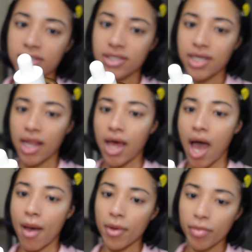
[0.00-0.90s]

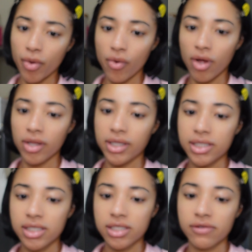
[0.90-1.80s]
Centella Amapoule.
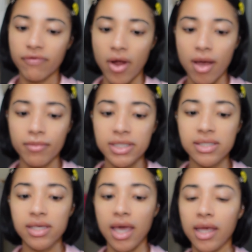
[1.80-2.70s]
This is from
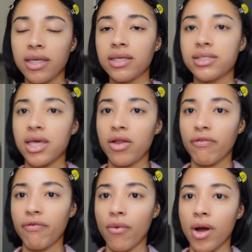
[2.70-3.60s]
Skin
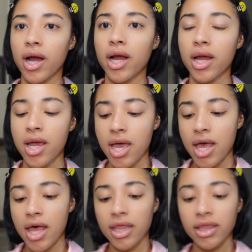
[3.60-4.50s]
1004.
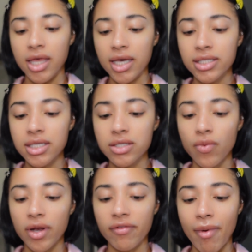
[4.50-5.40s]
This is
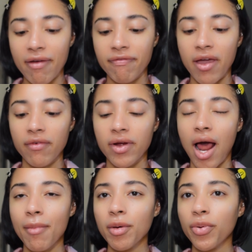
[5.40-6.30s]
one of my favorite.
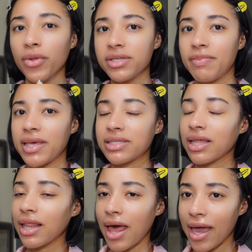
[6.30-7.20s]
Amapoule is
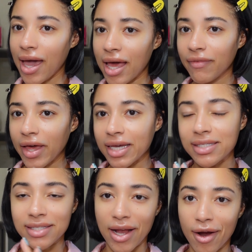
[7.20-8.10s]
basically like kind of like a
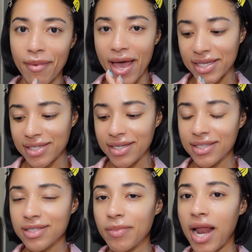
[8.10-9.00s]
serum
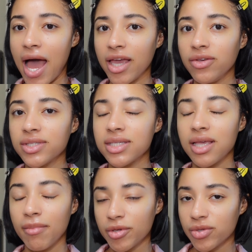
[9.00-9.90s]
essence, but I use
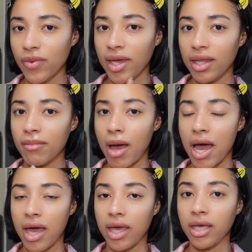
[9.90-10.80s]
this in between
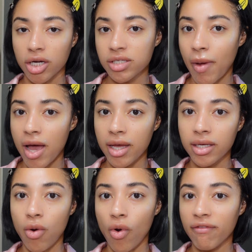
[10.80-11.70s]
my dark
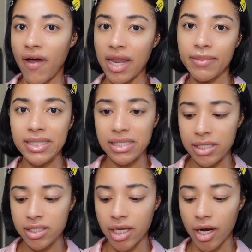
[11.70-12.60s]
spot or vitamin
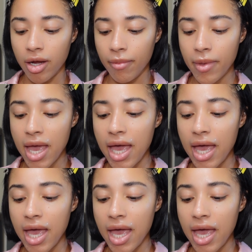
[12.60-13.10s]
C serum.